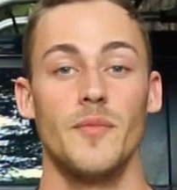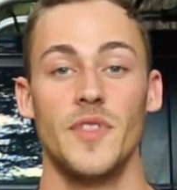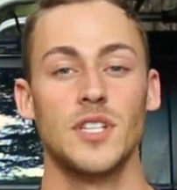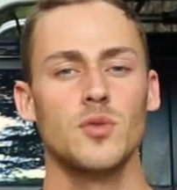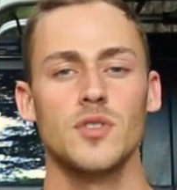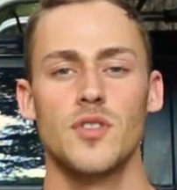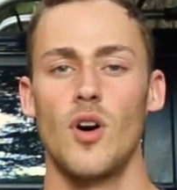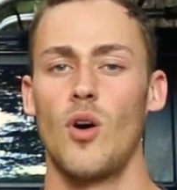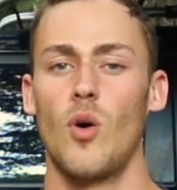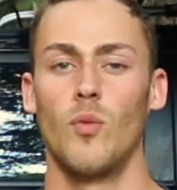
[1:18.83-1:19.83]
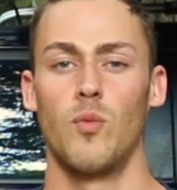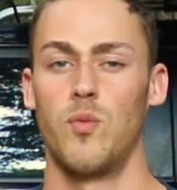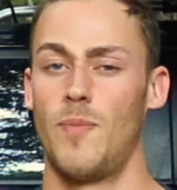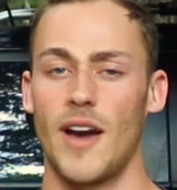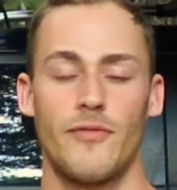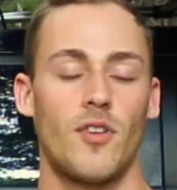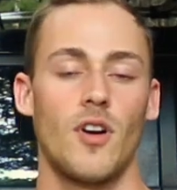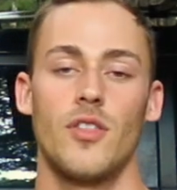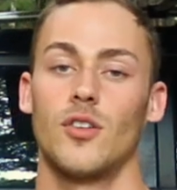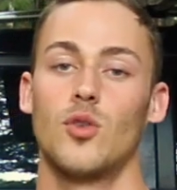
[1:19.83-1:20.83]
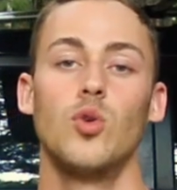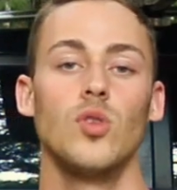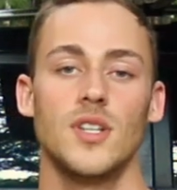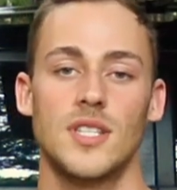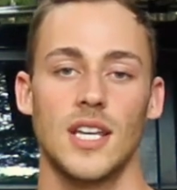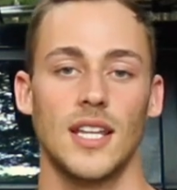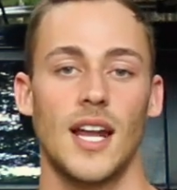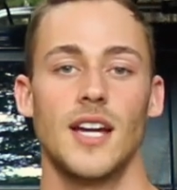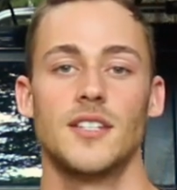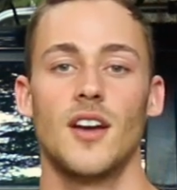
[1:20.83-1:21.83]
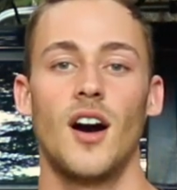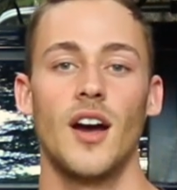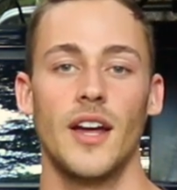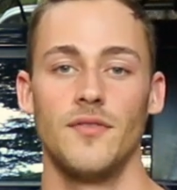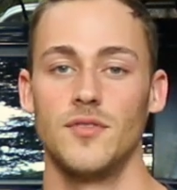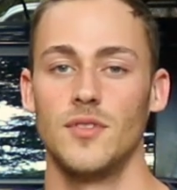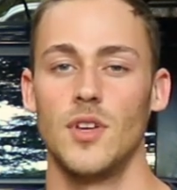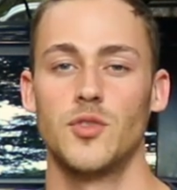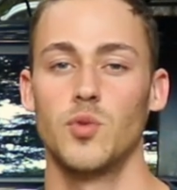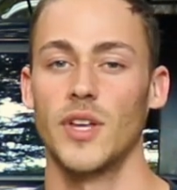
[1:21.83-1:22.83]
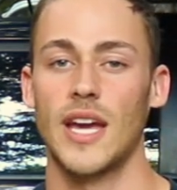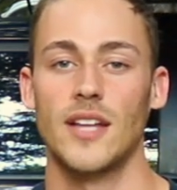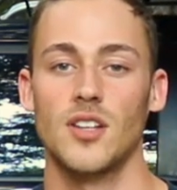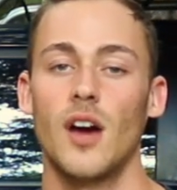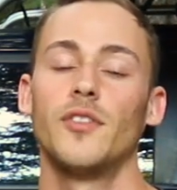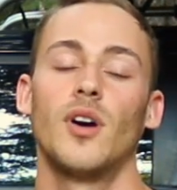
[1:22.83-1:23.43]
This was by far the coolest thing that I saw, and it's really hands off.